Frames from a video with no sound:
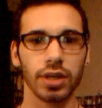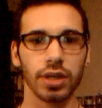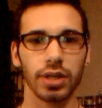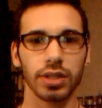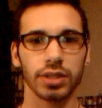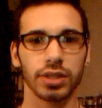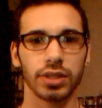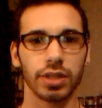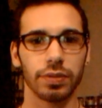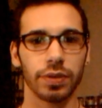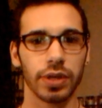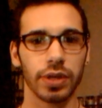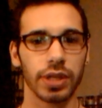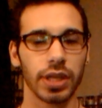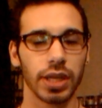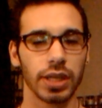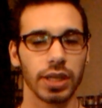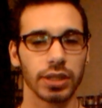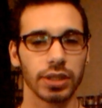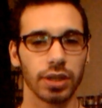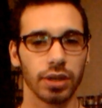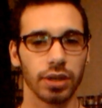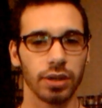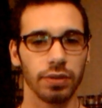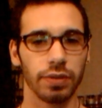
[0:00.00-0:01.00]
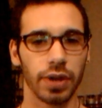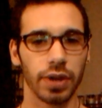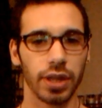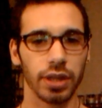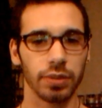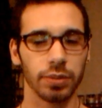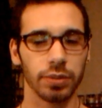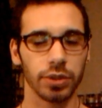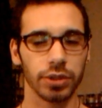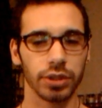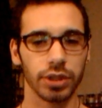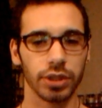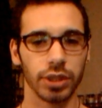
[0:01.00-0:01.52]
different things that are
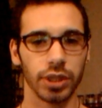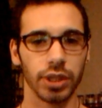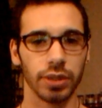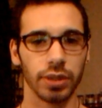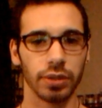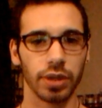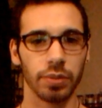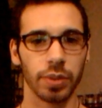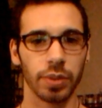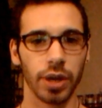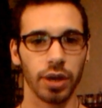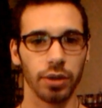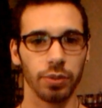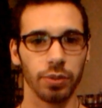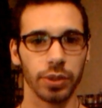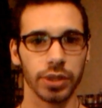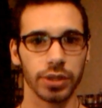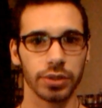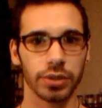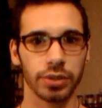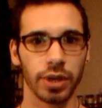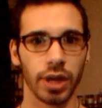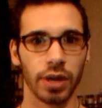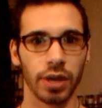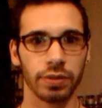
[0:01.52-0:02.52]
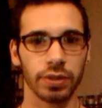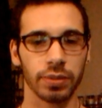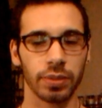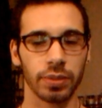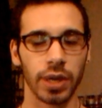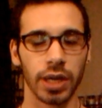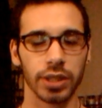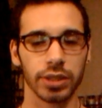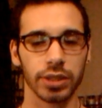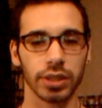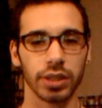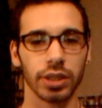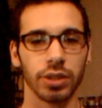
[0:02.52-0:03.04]
available to you about witchcraft and
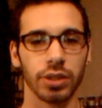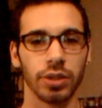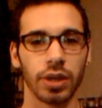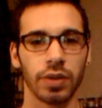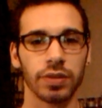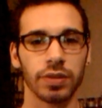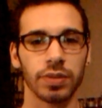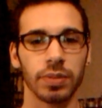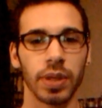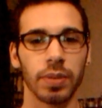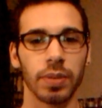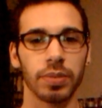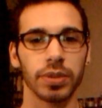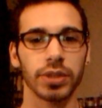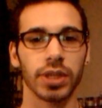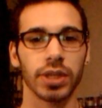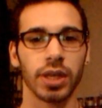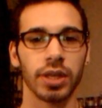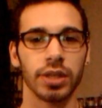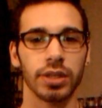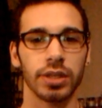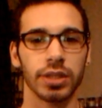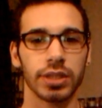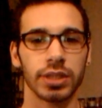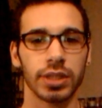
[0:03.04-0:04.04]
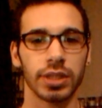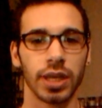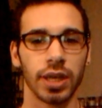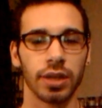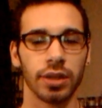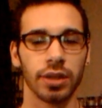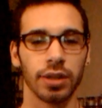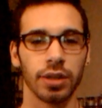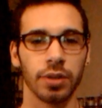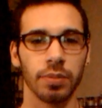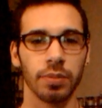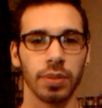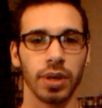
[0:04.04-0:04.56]
magic. You have to be able to understand
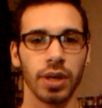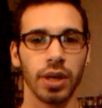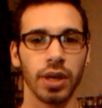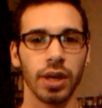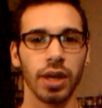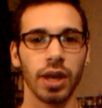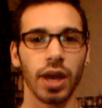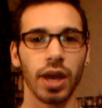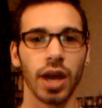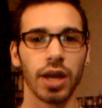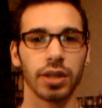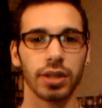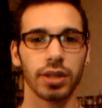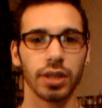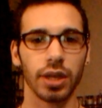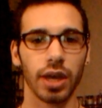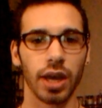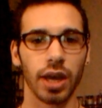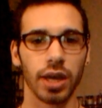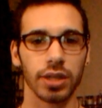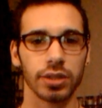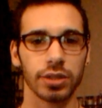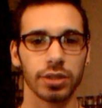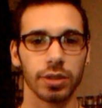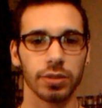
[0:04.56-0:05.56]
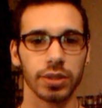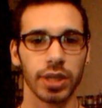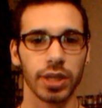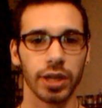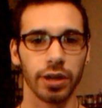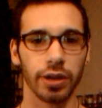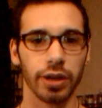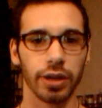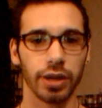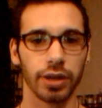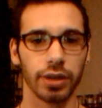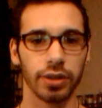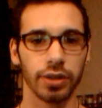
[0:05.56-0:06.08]
them at the
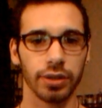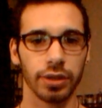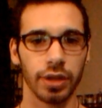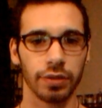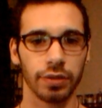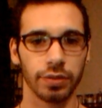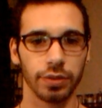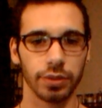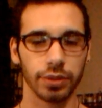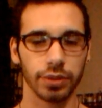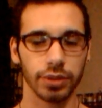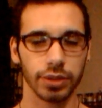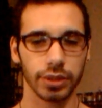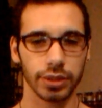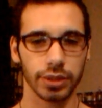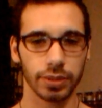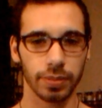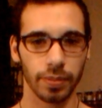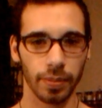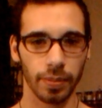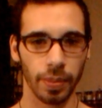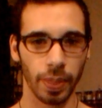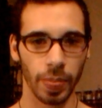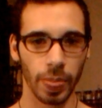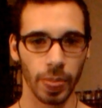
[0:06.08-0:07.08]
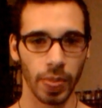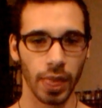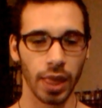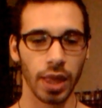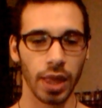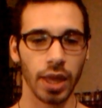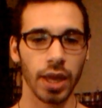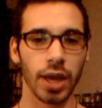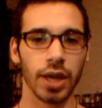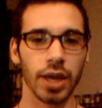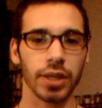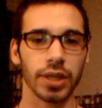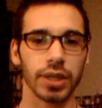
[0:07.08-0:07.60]
esoteric levels.
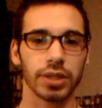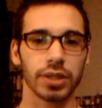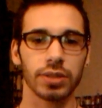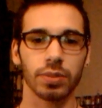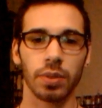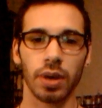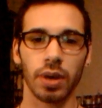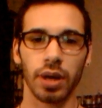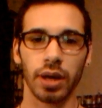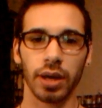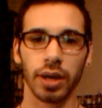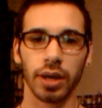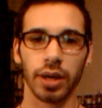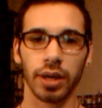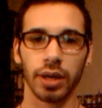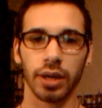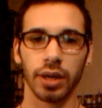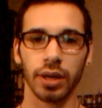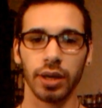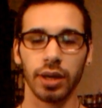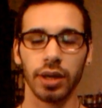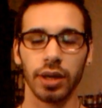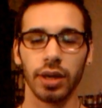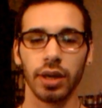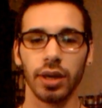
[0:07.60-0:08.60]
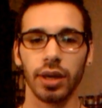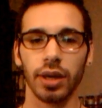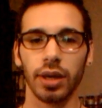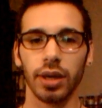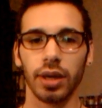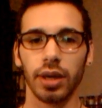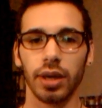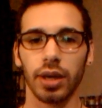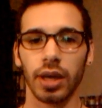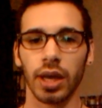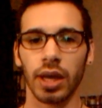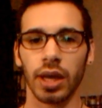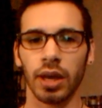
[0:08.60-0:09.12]
And that's why
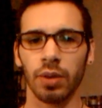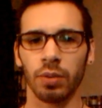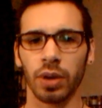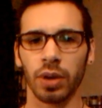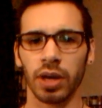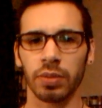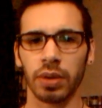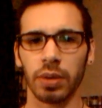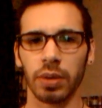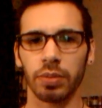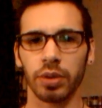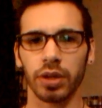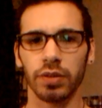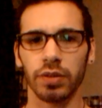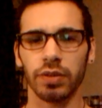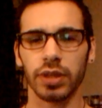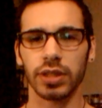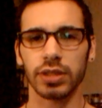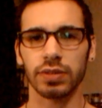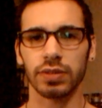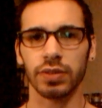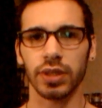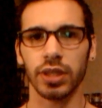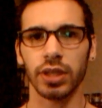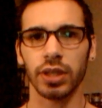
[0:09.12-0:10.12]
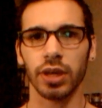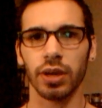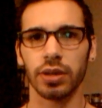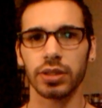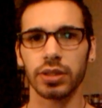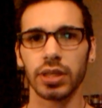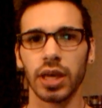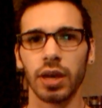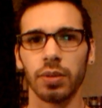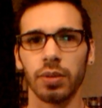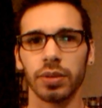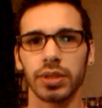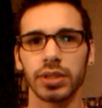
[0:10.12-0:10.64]
in one of my previous videos
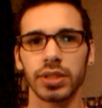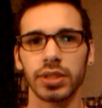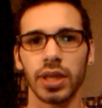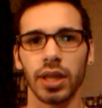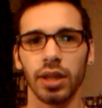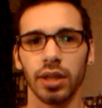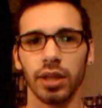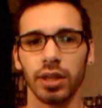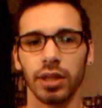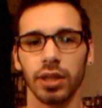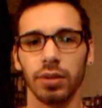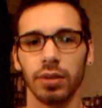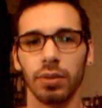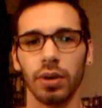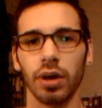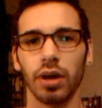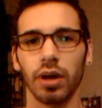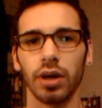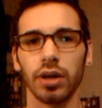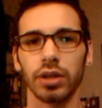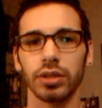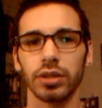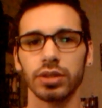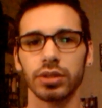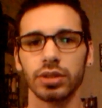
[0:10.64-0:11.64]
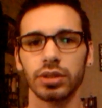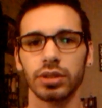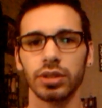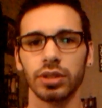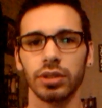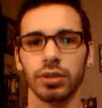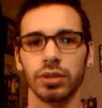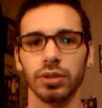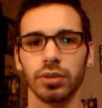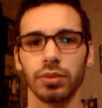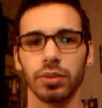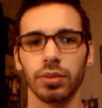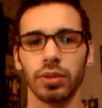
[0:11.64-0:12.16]
I was telling you all
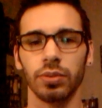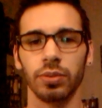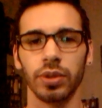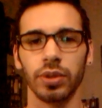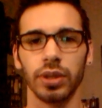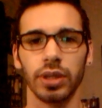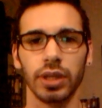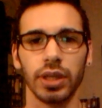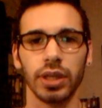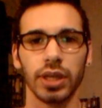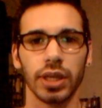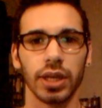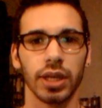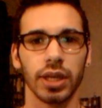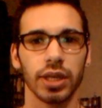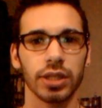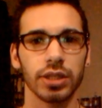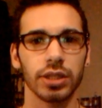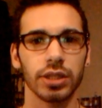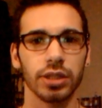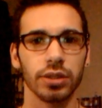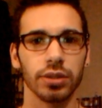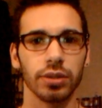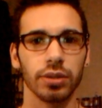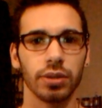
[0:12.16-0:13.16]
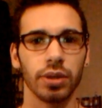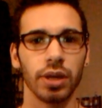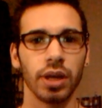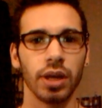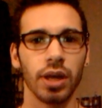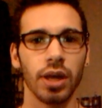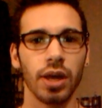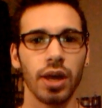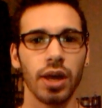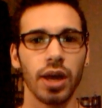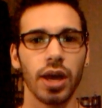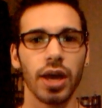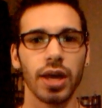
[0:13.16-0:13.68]
to really get into
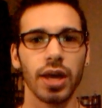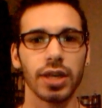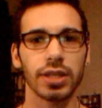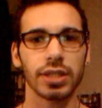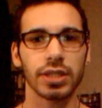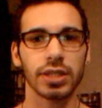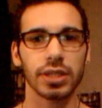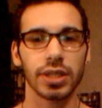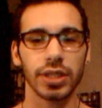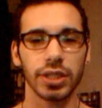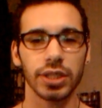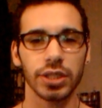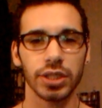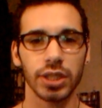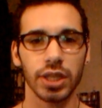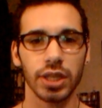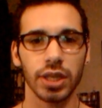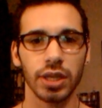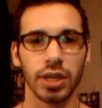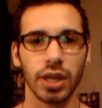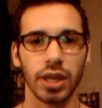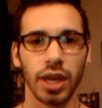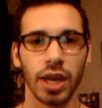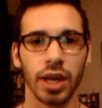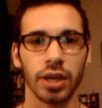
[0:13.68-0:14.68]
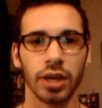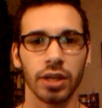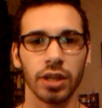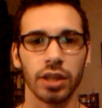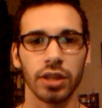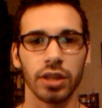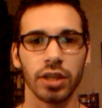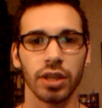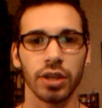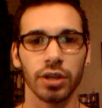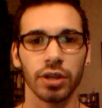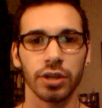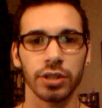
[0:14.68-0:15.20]
ascension and
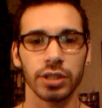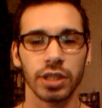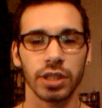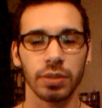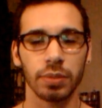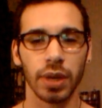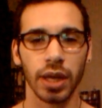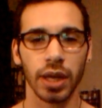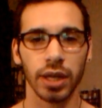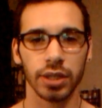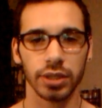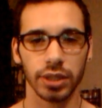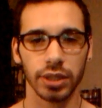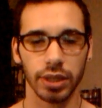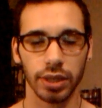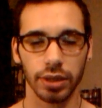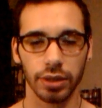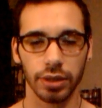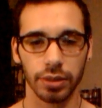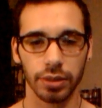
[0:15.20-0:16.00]
theurgy magic,